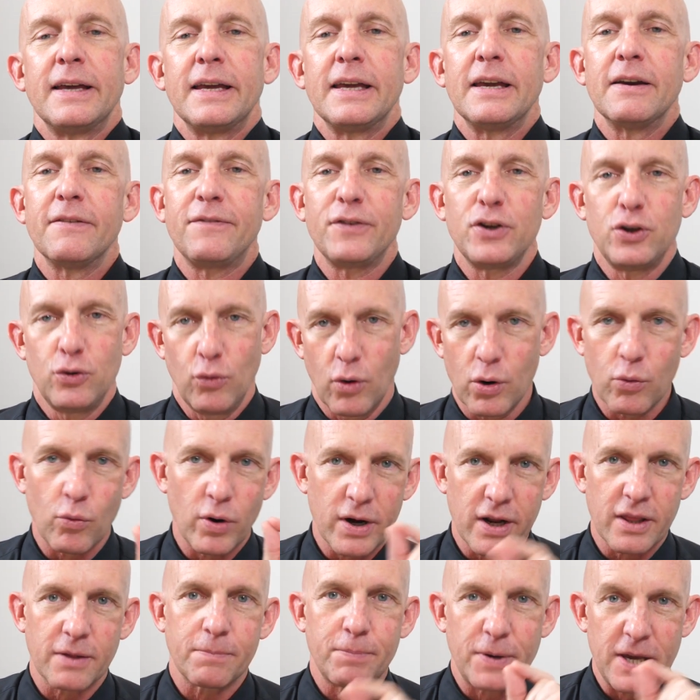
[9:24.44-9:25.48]
if you're
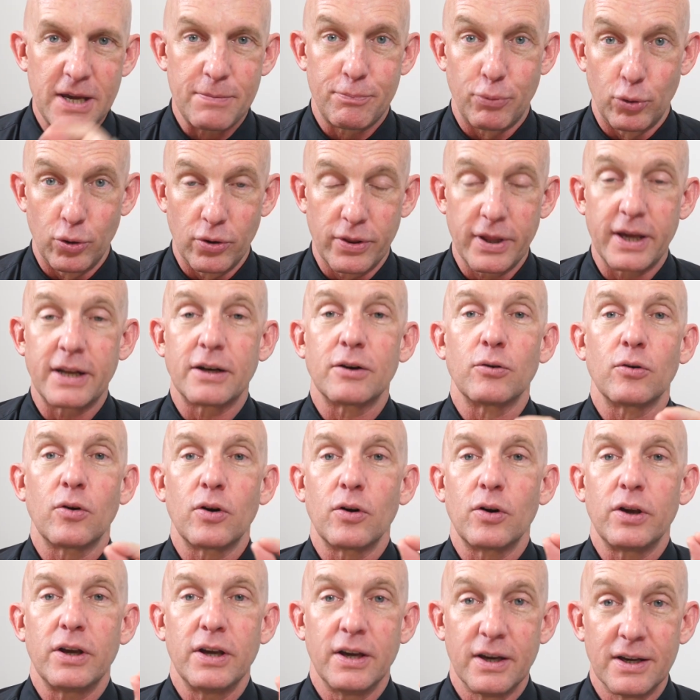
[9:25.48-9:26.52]
one of the people that
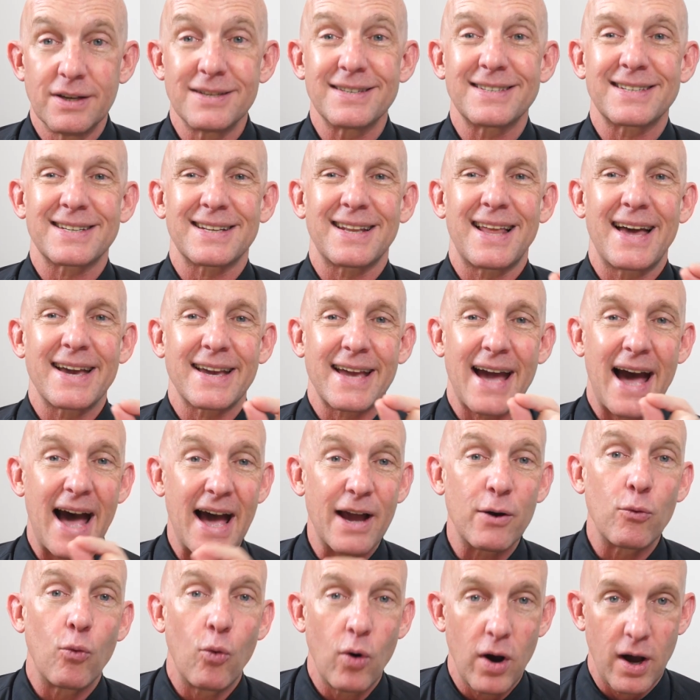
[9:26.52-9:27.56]
is like
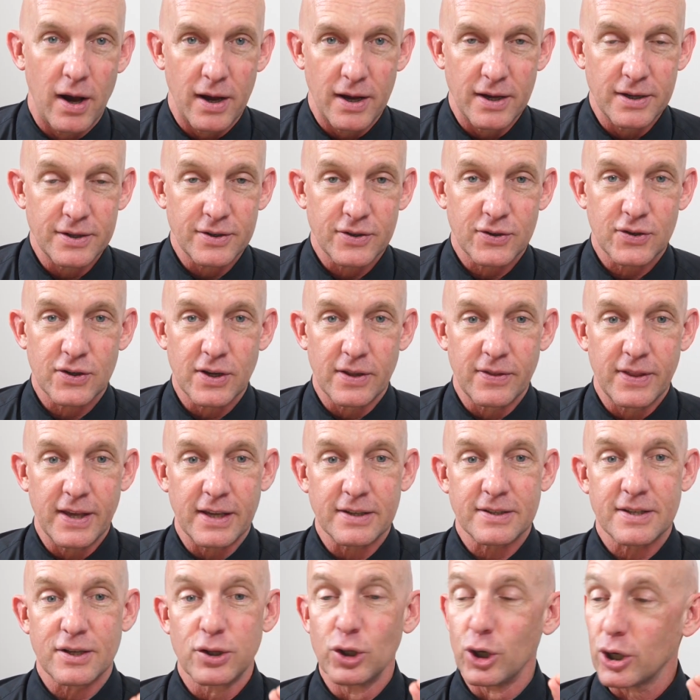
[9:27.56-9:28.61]
I was
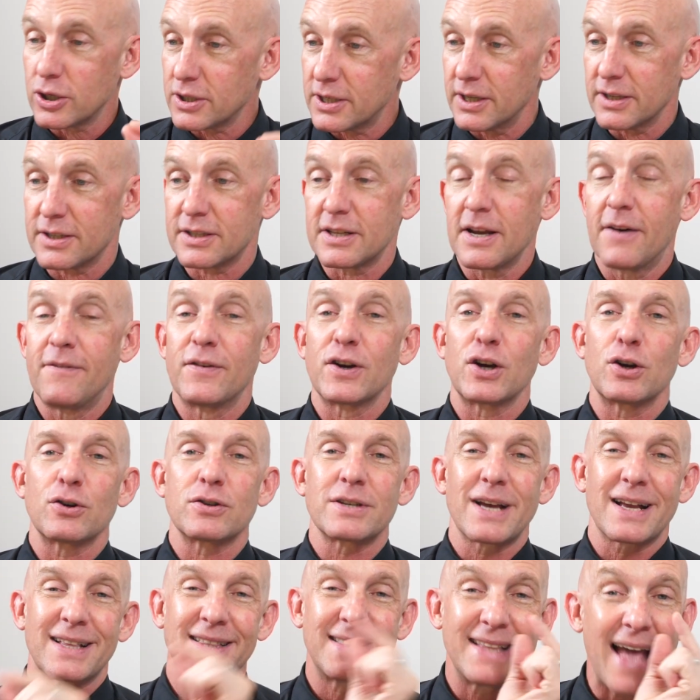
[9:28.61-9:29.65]
that looks at stuff and goes like,